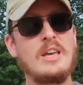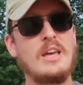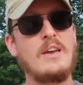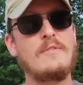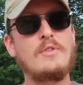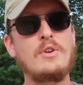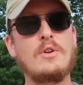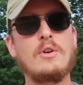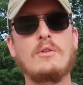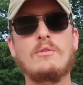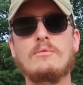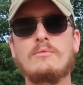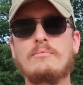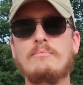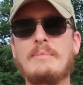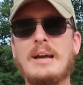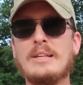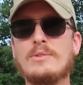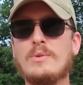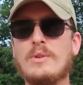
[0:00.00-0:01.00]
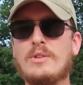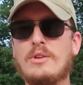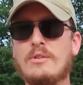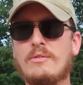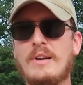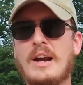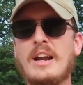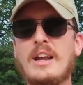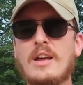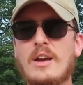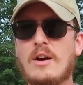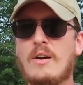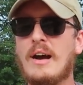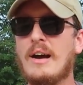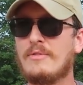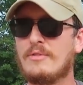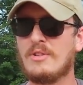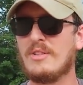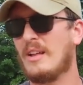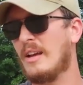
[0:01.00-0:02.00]
If you don't mess with your radio
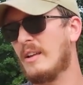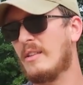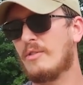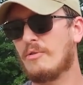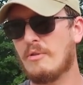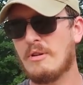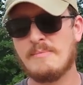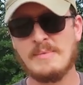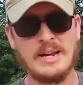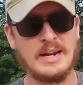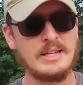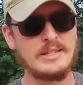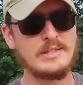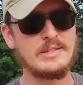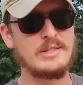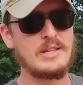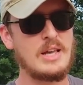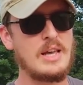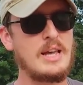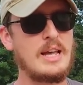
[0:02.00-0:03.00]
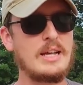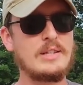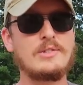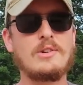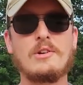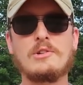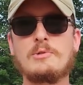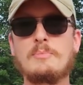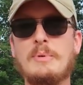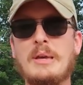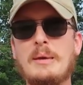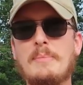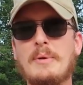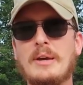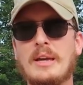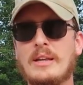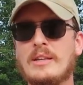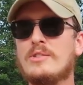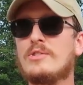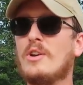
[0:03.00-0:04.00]
after like three minutes, it starts
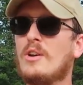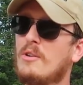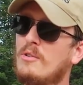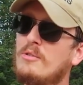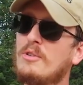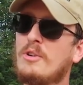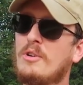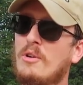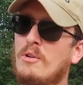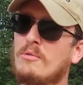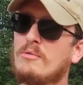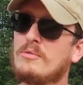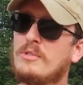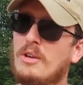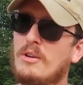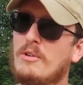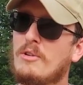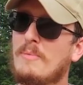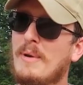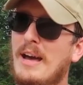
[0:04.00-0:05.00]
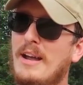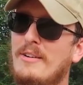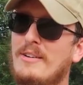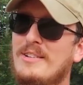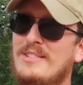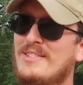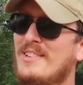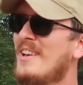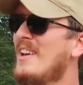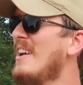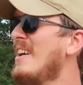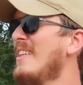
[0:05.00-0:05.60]
beeping so you don't kill your batteries.